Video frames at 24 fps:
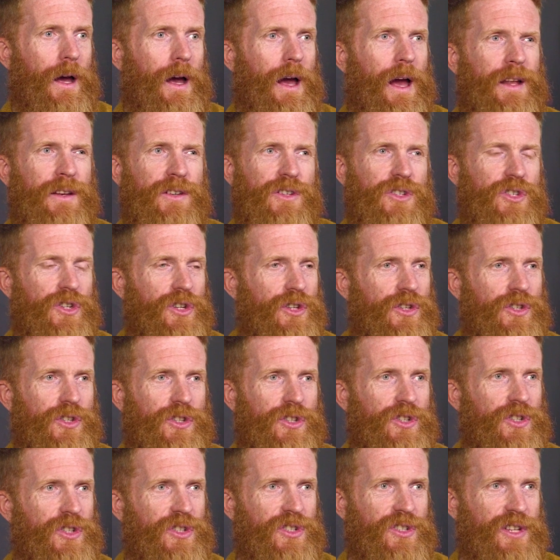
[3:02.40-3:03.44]
And to
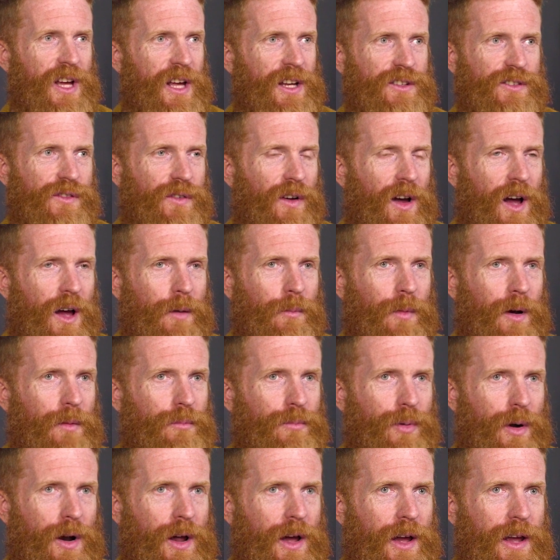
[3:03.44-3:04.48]
just satisfy my
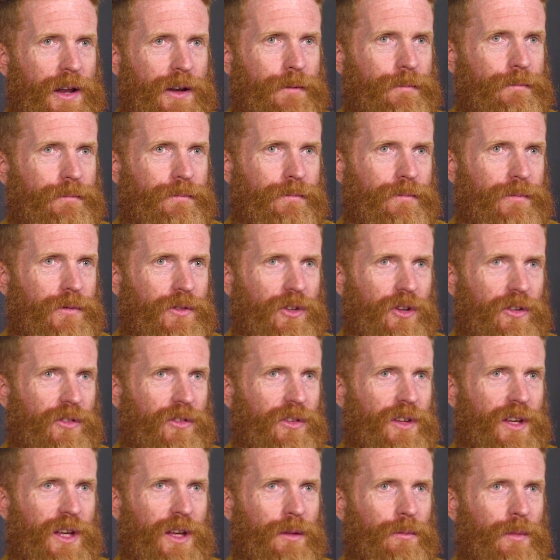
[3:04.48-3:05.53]
brain,
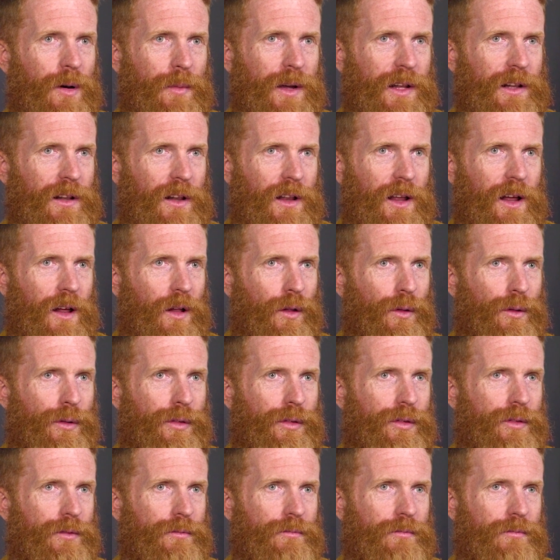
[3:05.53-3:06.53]
just keep my mental health